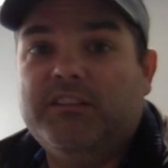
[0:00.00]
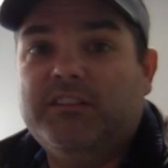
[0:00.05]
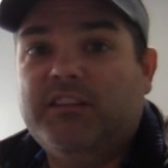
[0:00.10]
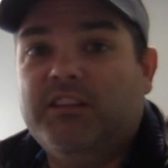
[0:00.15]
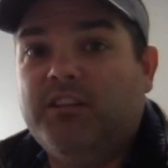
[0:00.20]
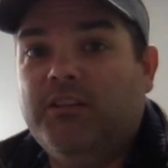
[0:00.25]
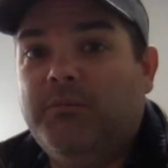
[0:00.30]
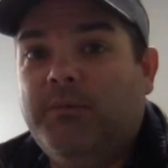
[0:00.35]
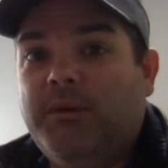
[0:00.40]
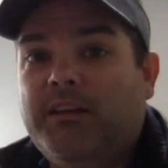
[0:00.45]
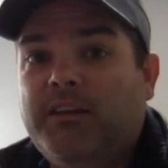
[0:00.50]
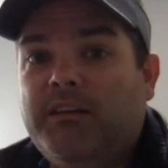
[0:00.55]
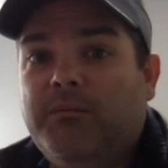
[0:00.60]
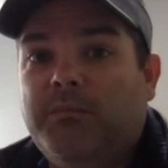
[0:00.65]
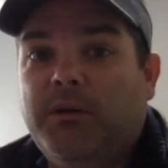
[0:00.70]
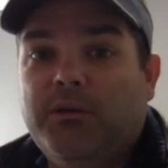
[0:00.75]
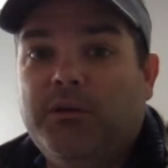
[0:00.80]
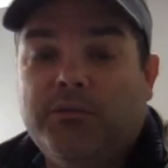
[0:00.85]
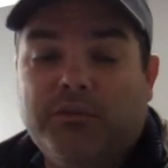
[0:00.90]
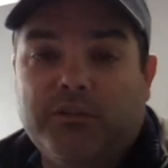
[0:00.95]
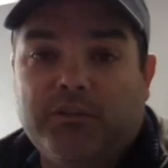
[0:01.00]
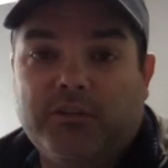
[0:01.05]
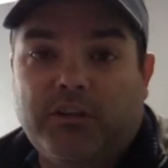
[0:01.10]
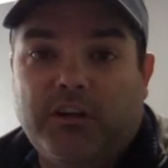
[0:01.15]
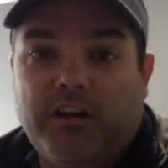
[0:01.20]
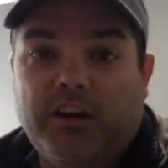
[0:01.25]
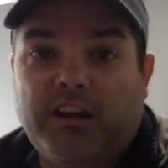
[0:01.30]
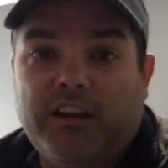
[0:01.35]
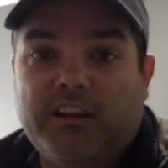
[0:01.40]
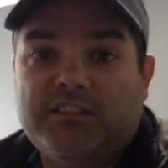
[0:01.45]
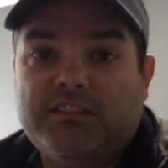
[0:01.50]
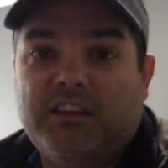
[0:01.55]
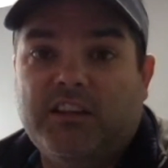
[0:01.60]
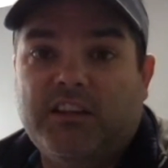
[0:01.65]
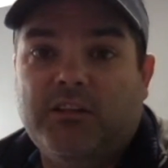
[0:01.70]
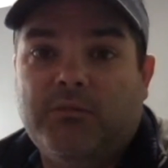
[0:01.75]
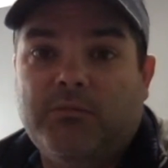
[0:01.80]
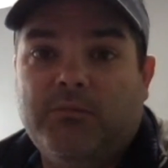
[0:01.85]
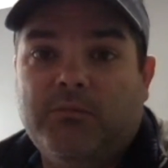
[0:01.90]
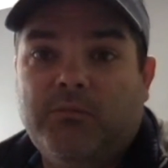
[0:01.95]
Tell them how to mow their grass.
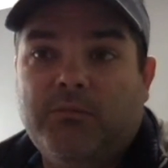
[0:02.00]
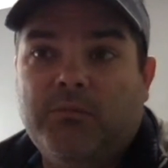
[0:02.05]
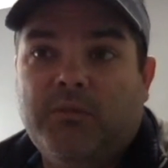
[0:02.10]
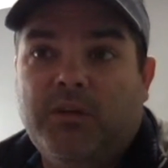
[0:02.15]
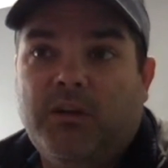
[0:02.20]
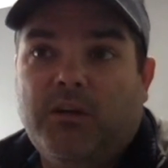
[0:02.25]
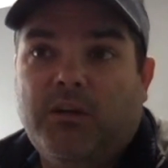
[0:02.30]
Tell them